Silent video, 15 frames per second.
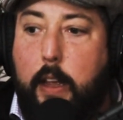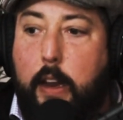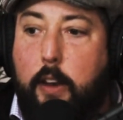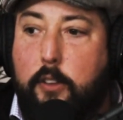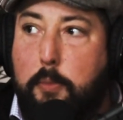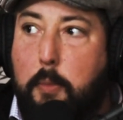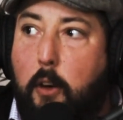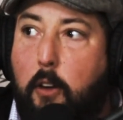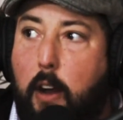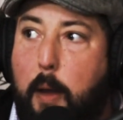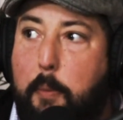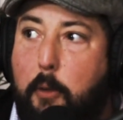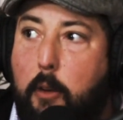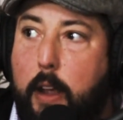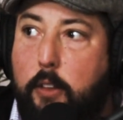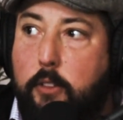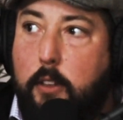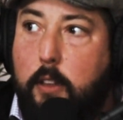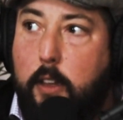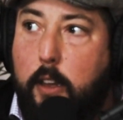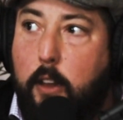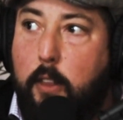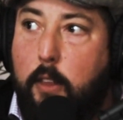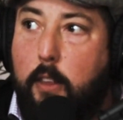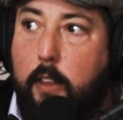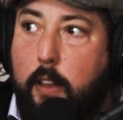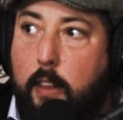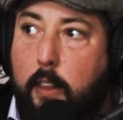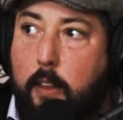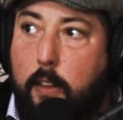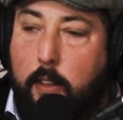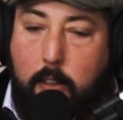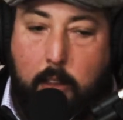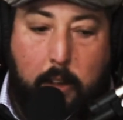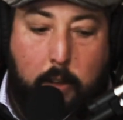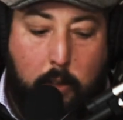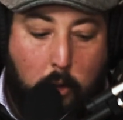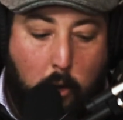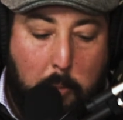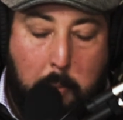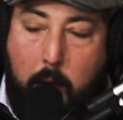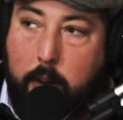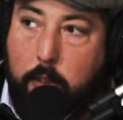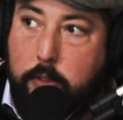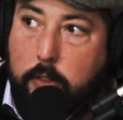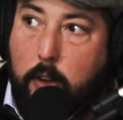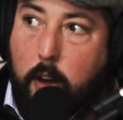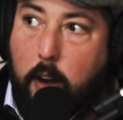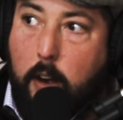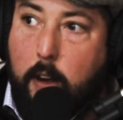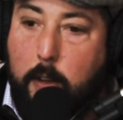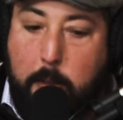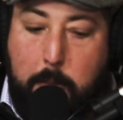a smaller operation, like our models are.